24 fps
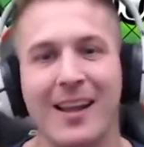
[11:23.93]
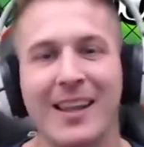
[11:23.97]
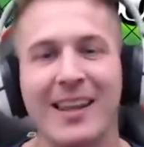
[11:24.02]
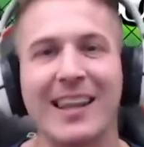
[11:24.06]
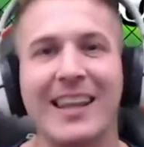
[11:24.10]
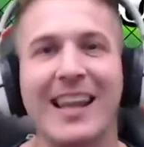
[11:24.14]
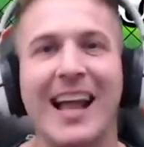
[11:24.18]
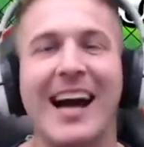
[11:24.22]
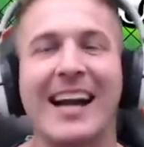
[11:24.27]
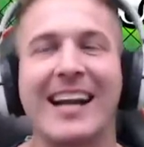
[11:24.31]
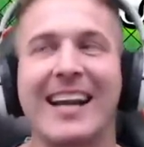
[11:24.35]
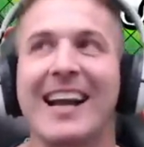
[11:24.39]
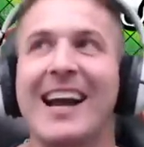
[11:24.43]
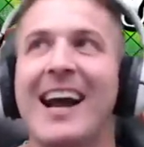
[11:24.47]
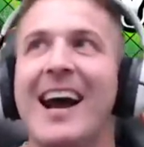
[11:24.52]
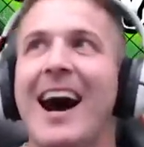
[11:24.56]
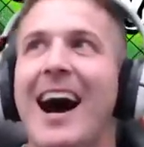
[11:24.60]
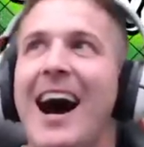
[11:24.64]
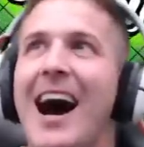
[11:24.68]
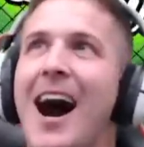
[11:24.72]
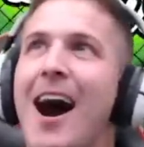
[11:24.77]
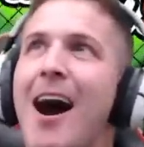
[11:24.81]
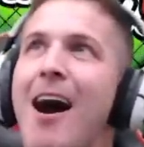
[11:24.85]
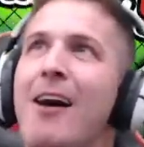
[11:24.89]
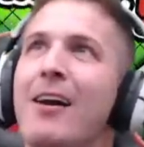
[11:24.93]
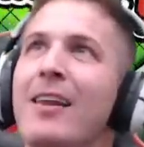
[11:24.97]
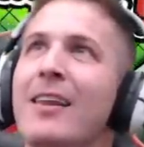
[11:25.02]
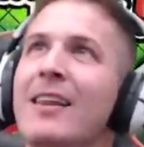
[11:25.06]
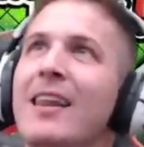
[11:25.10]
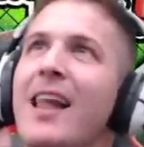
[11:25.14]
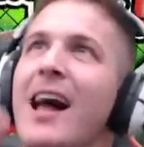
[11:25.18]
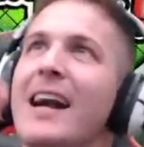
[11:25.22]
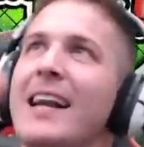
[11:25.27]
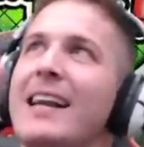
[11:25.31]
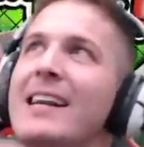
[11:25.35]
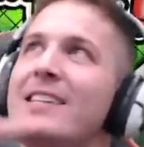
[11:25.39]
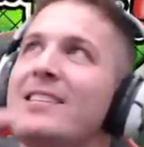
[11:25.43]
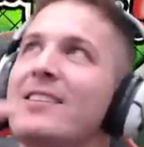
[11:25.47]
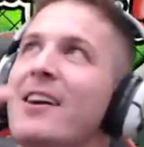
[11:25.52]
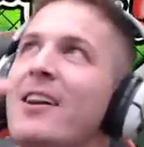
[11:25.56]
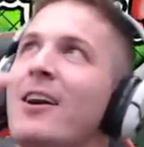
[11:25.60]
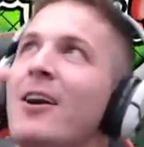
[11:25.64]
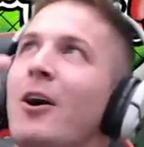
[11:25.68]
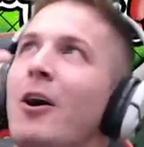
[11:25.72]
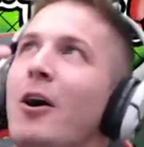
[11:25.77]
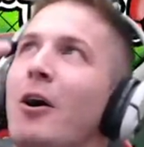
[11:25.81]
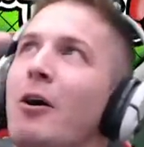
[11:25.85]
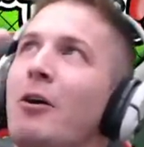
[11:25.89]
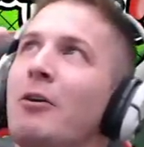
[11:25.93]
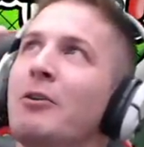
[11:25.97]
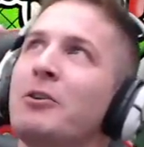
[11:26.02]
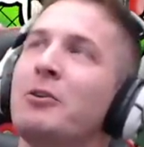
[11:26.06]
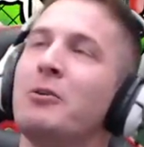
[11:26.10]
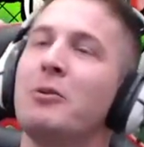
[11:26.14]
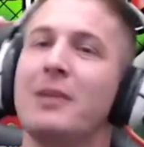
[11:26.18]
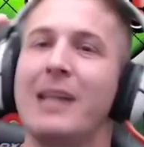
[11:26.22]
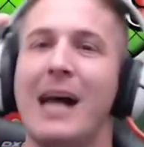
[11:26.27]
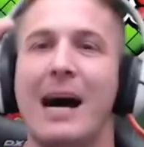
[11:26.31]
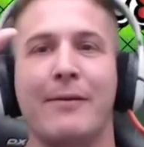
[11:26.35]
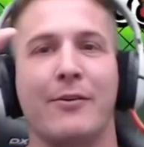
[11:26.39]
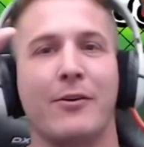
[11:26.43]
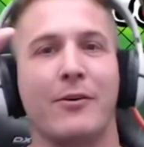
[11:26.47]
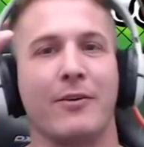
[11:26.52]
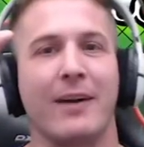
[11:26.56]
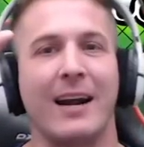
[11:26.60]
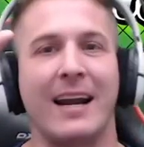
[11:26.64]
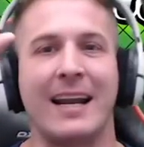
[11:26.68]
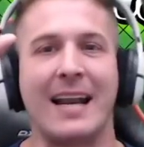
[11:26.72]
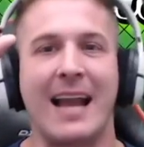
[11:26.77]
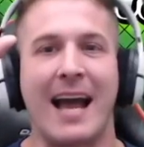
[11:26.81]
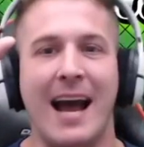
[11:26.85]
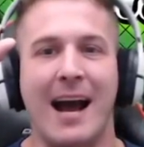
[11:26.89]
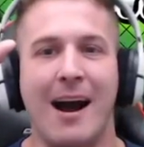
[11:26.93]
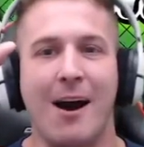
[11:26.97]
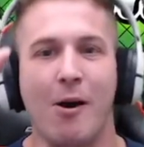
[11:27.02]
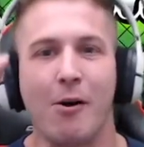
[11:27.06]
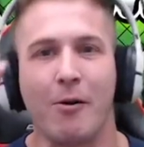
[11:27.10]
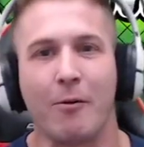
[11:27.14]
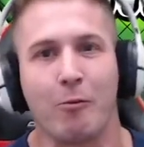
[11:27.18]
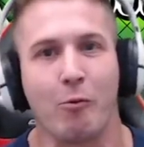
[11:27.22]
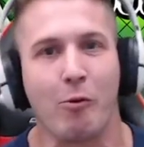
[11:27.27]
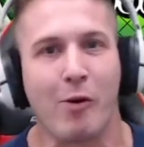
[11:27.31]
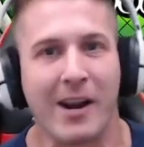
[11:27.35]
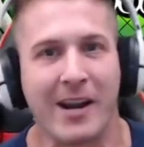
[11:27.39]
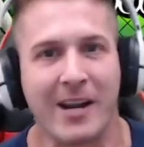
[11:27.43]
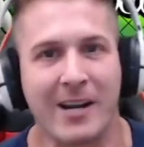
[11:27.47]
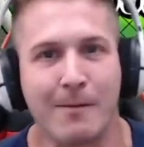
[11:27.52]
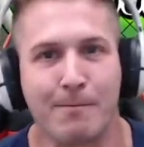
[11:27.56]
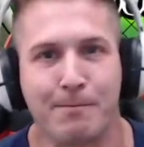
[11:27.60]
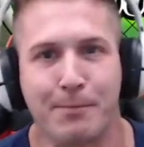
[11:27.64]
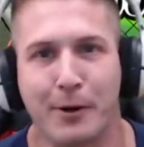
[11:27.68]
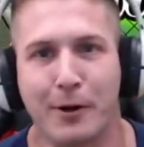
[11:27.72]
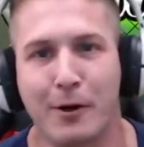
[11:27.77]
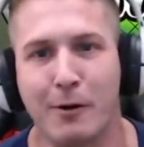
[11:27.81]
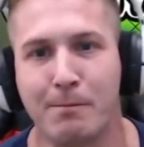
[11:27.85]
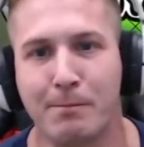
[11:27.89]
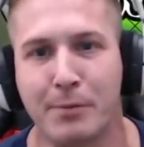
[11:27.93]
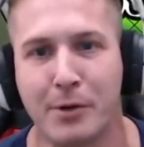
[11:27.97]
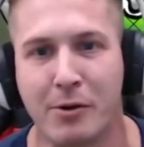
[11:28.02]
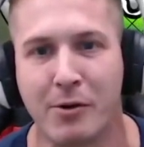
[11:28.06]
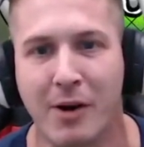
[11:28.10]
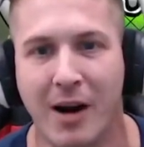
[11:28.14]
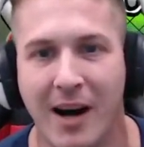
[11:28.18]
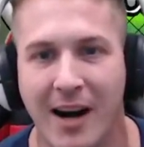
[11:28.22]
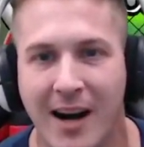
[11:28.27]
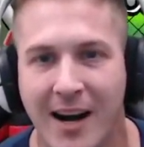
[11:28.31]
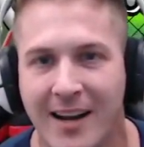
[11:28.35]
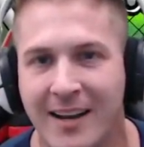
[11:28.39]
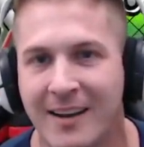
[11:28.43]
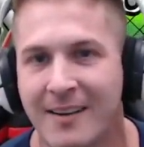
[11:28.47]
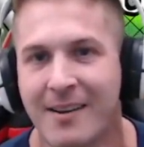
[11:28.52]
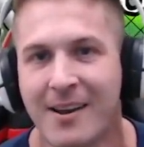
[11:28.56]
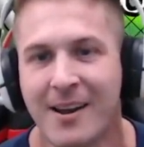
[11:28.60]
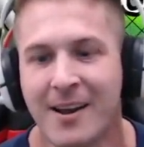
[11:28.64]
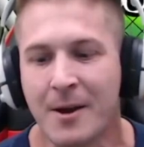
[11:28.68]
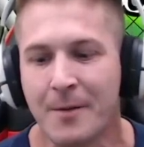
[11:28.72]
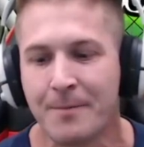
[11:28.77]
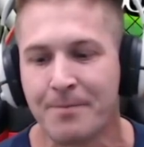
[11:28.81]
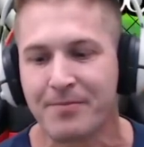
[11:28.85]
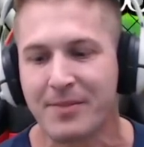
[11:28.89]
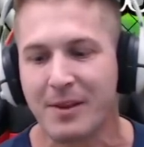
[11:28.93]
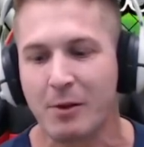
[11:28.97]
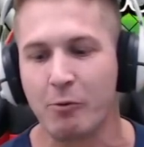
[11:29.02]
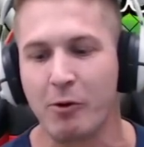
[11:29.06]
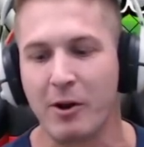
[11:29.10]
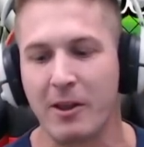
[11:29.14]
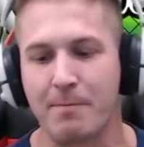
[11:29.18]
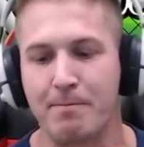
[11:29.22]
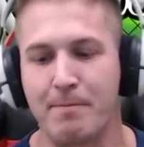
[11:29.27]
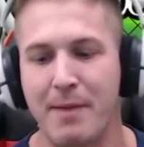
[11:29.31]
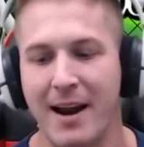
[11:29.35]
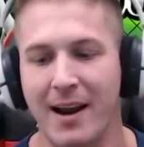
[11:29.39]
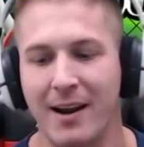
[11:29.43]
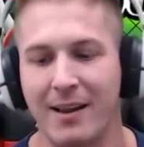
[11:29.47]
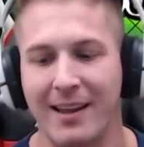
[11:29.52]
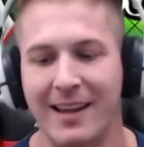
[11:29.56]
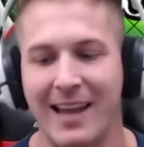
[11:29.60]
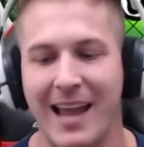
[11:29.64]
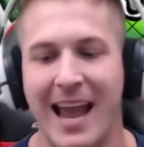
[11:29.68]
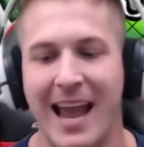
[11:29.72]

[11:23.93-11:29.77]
luck our luck is on a whole new level right now. We're gonna pull Buhan with barely